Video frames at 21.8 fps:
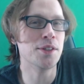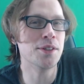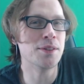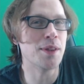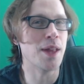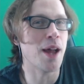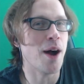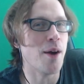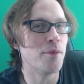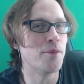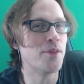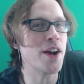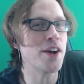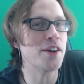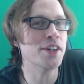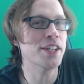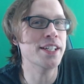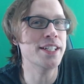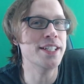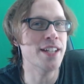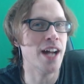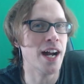a
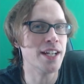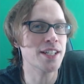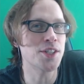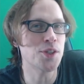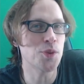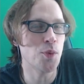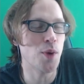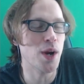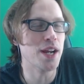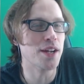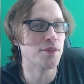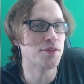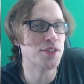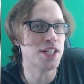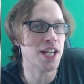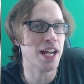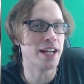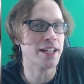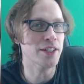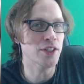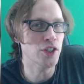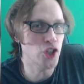very nice way of
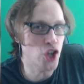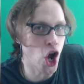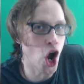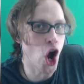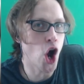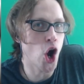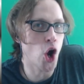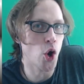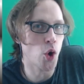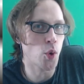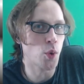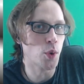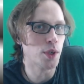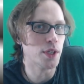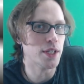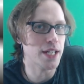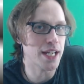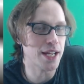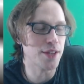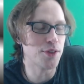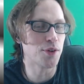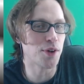saying no.
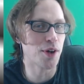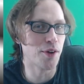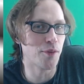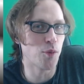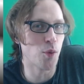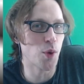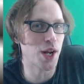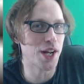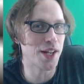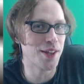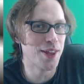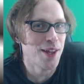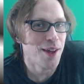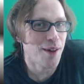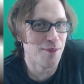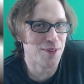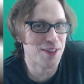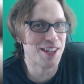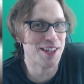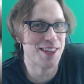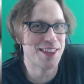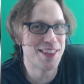Neither of
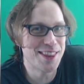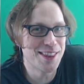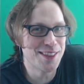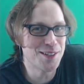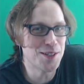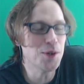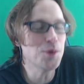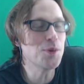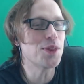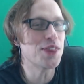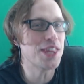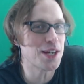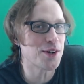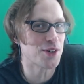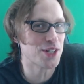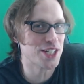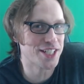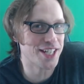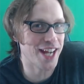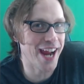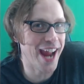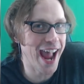the two
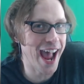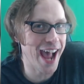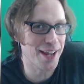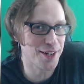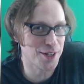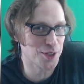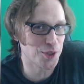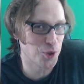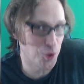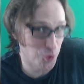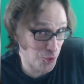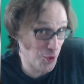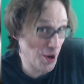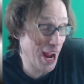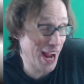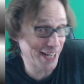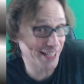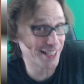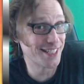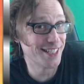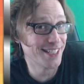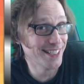theories I had are
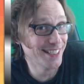correct.